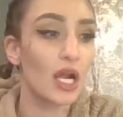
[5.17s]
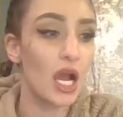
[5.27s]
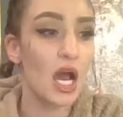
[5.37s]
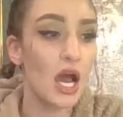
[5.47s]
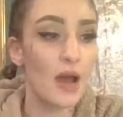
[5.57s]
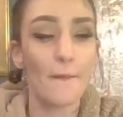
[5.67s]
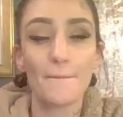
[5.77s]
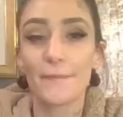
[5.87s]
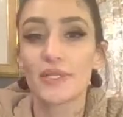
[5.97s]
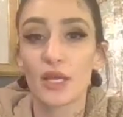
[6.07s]

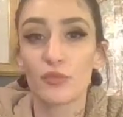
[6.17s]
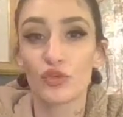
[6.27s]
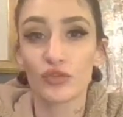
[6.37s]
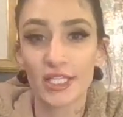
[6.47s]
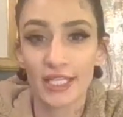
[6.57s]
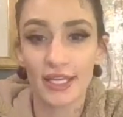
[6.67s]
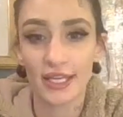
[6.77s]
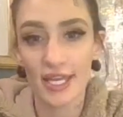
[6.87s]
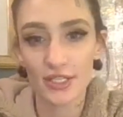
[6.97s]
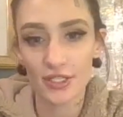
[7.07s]
um, Sun, Moon, Rising in
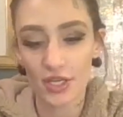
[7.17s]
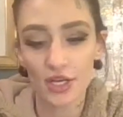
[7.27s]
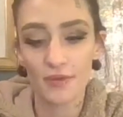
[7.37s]
Cancer,